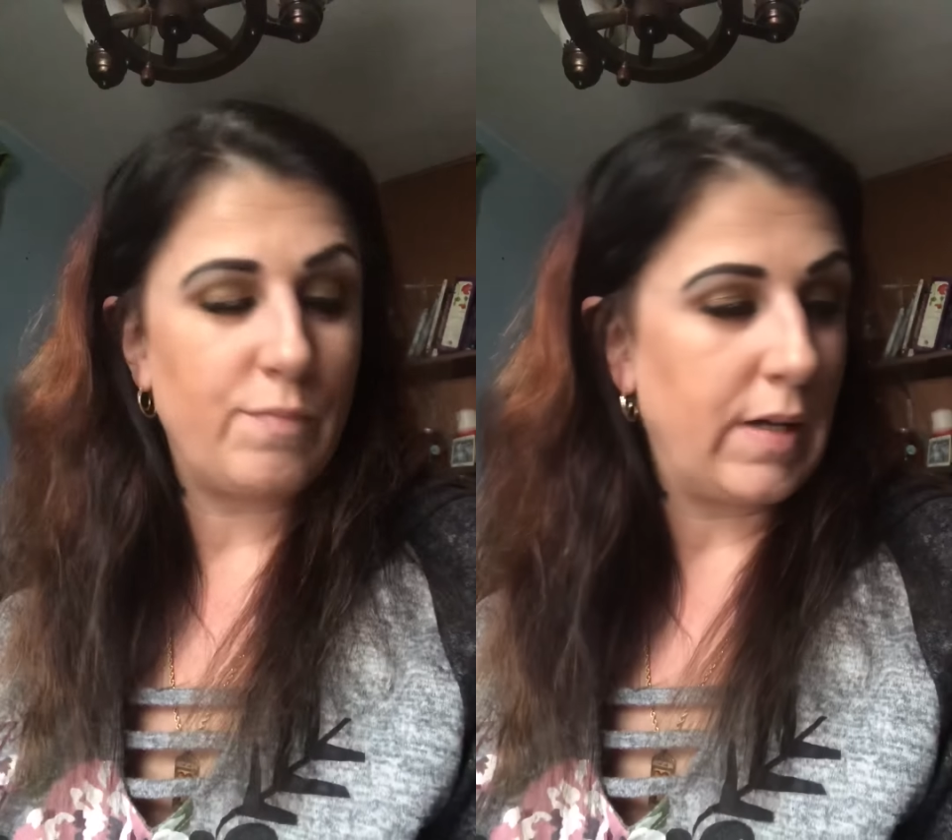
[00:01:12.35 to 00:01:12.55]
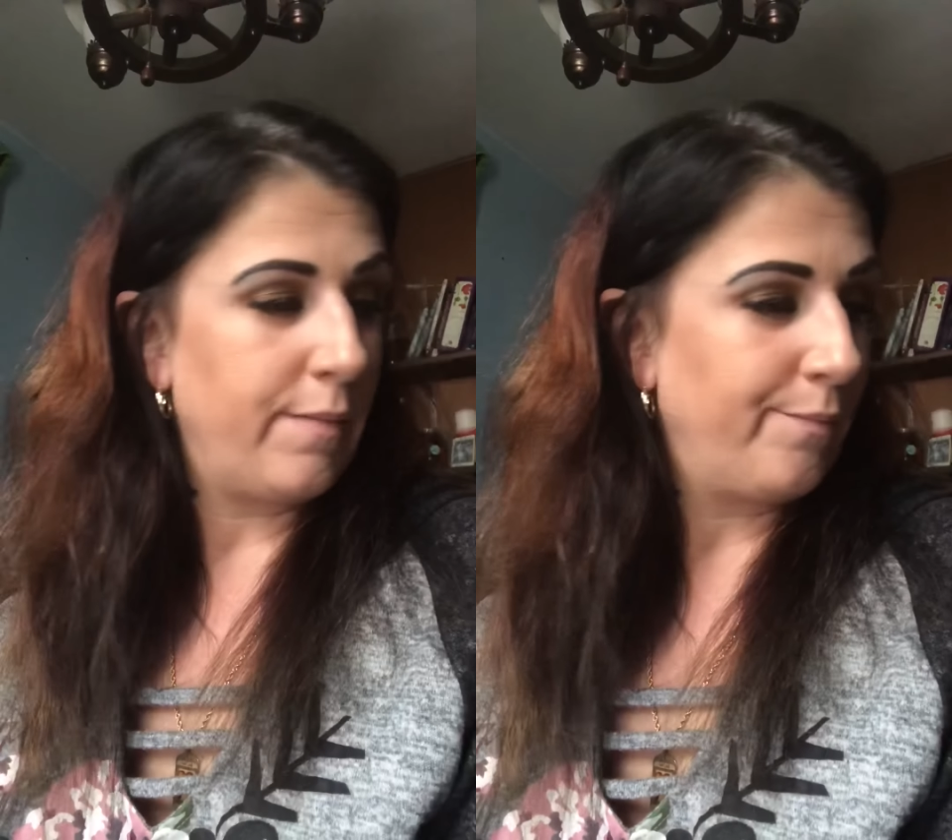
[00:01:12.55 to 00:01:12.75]

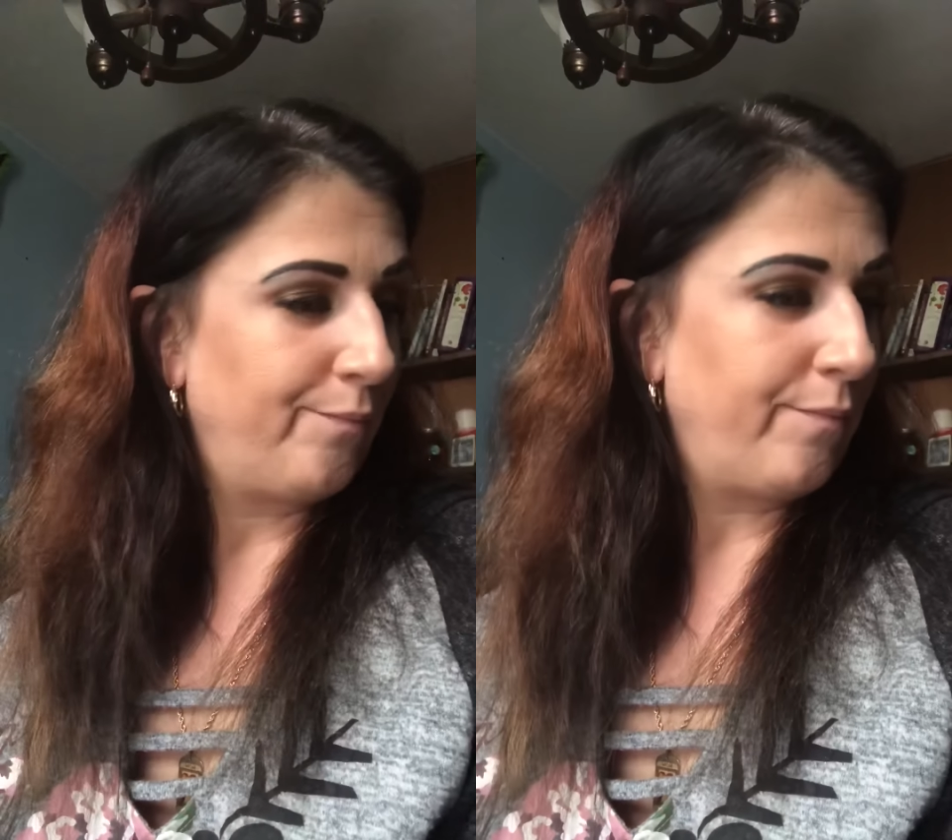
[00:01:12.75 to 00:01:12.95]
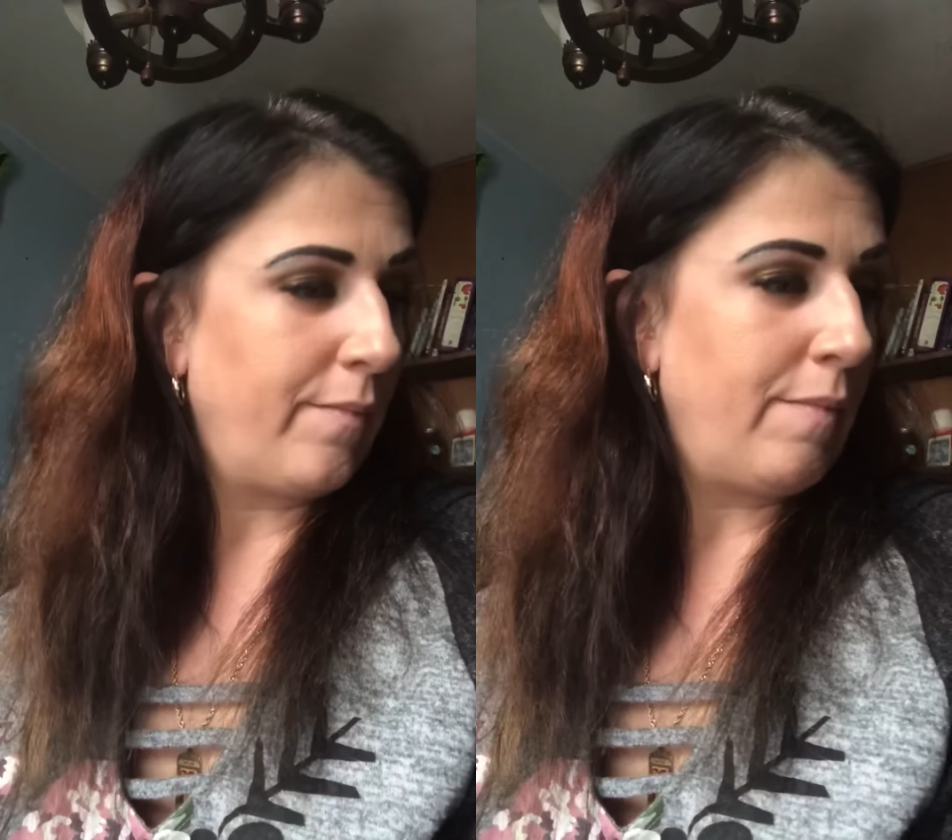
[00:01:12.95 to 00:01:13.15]
me,
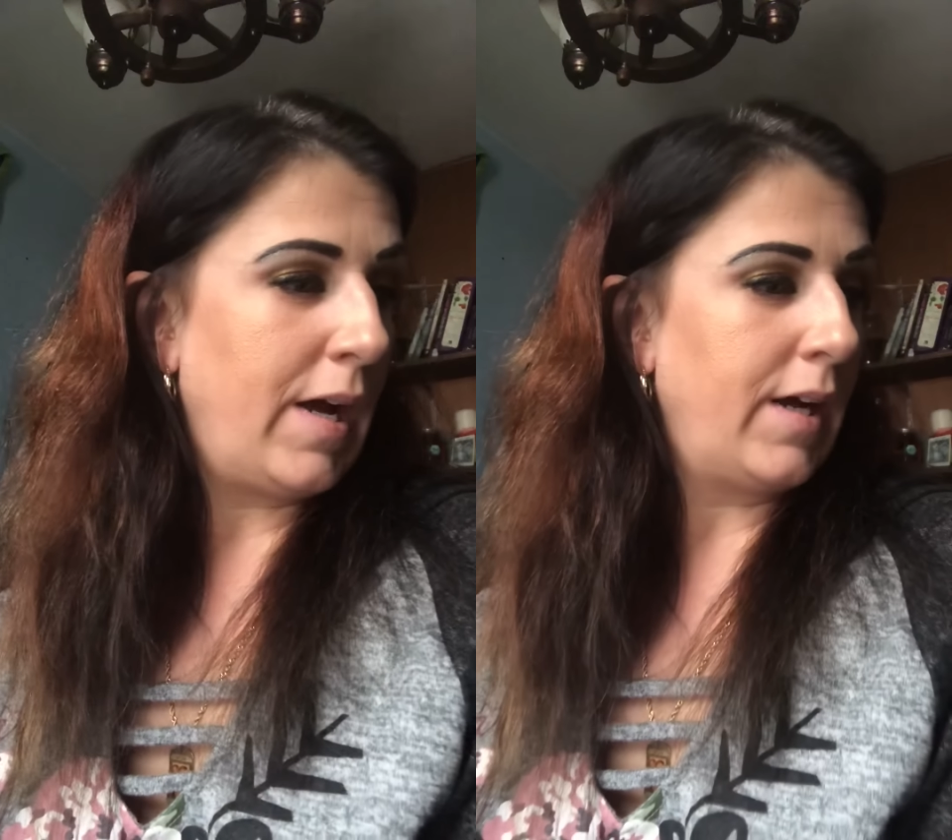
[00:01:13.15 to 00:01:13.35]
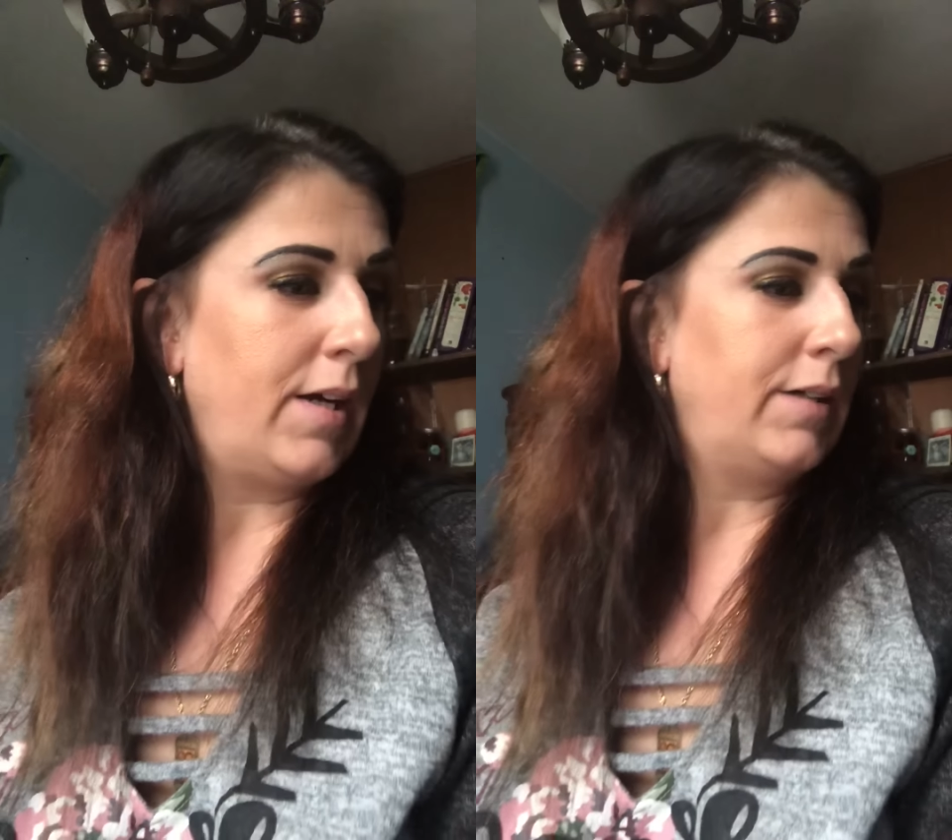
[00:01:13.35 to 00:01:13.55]

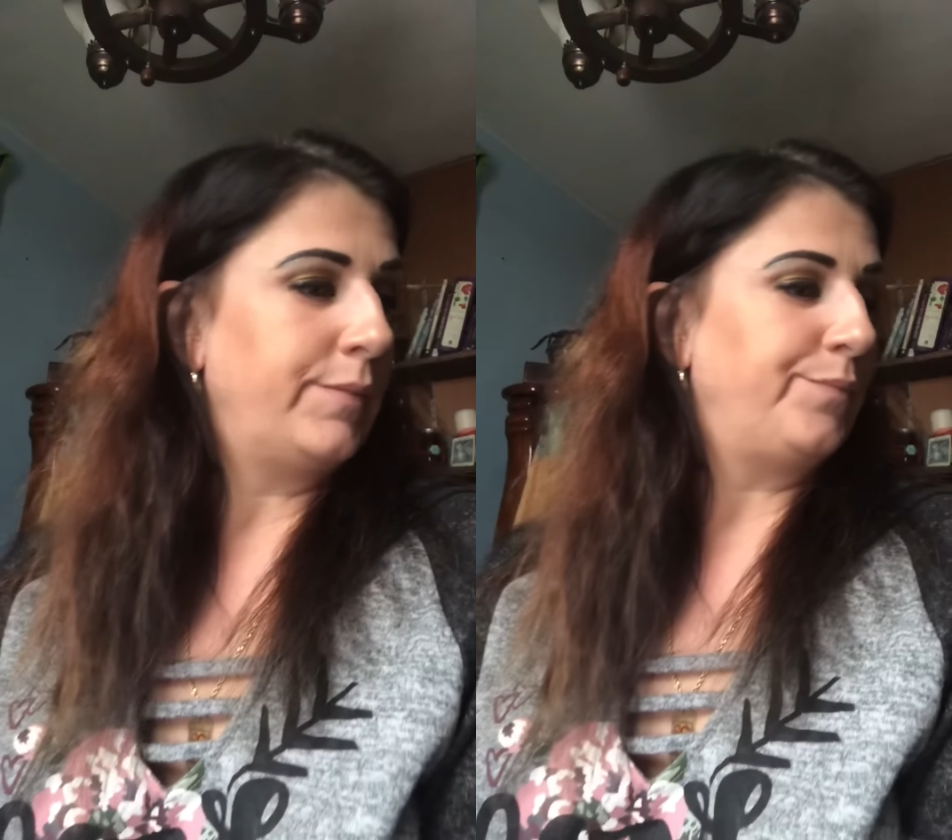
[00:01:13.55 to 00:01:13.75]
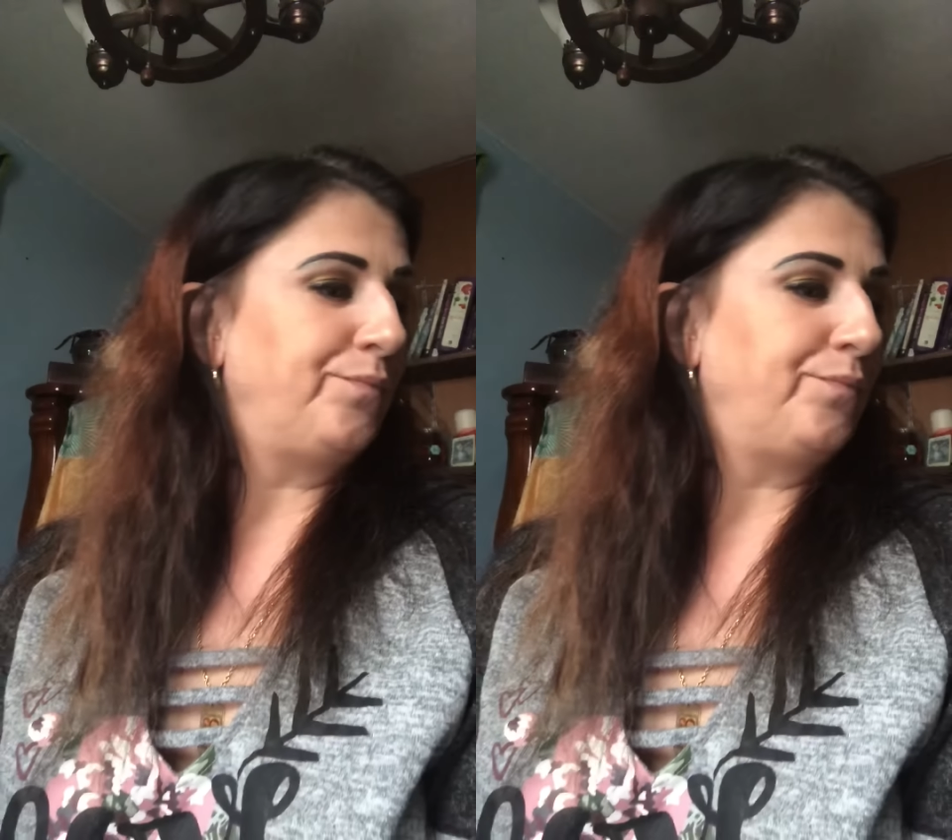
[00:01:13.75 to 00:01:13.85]
the